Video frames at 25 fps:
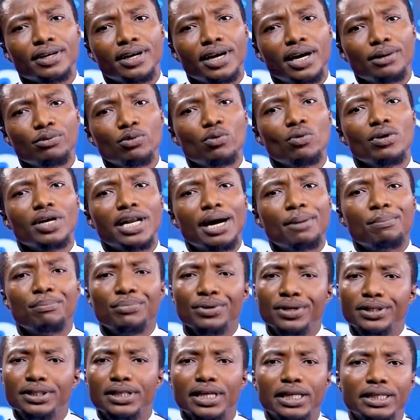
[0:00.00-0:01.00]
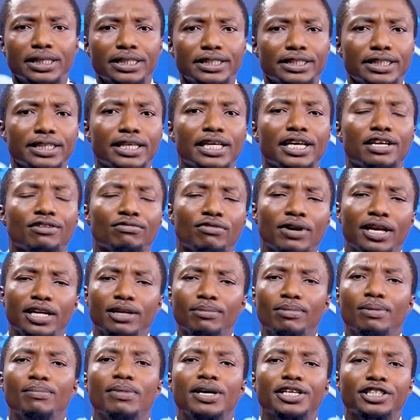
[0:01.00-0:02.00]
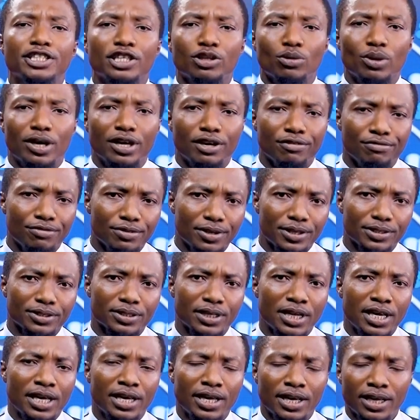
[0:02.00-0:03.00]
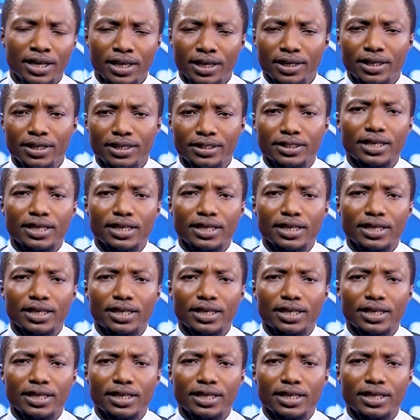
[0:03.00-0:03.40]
I'm the one that printed the ticket for Alibaba January 1st.